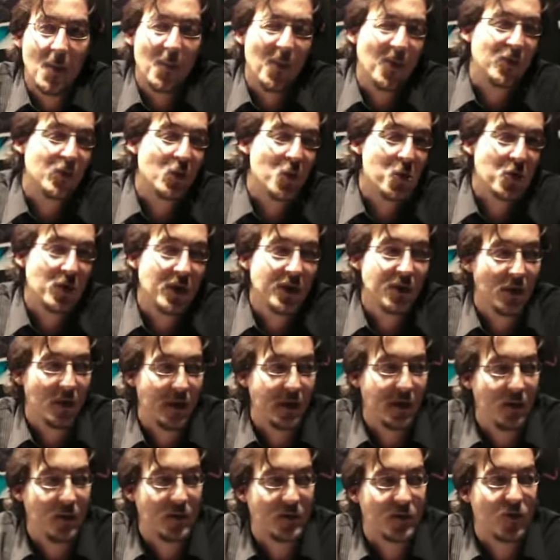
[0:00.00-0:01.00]
But usually the
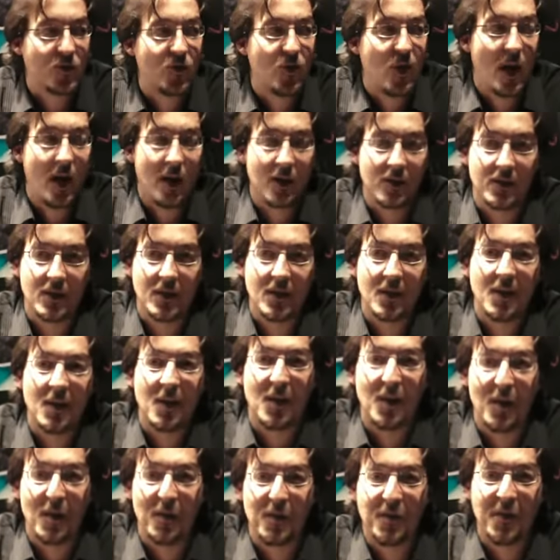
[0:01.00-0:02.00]
Linux crowd
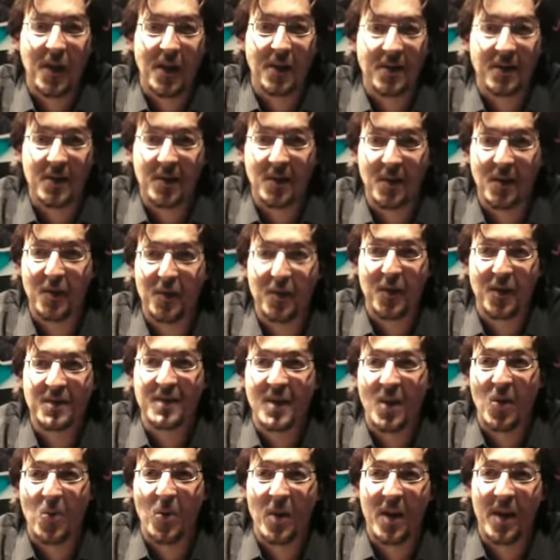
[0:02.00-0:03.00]
found
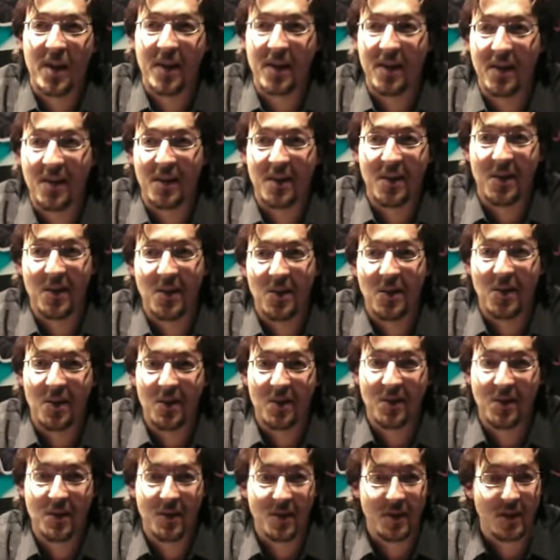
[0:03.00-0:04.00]
their way
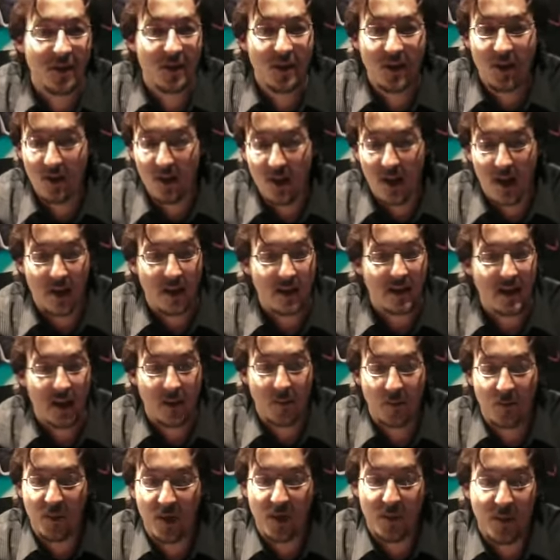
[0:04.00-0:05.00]
and
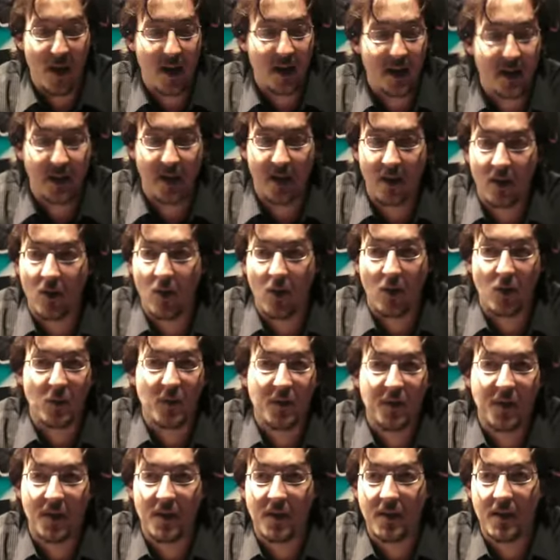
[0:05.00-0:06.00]
can play back and encode
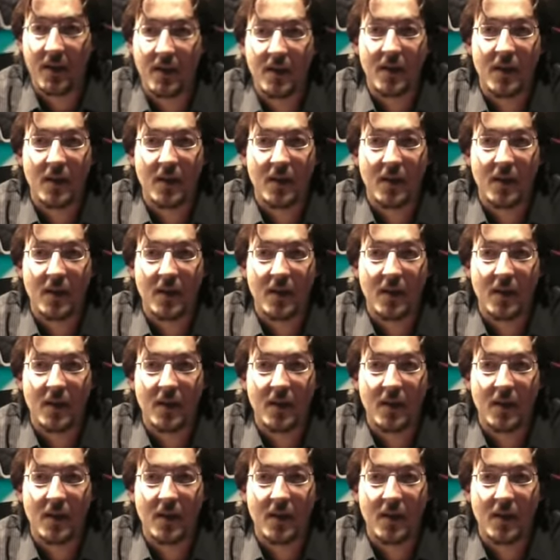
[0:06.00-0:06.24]
without any.